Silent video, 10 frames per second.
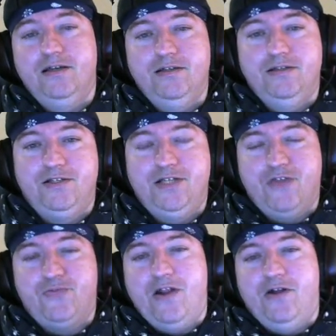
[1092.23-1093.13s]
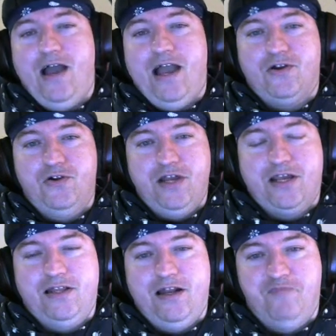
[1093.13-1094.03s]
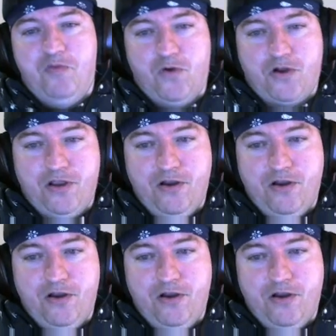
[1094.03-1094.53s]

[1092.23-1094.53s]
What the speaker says: Death Rattle aggro deck that I've been working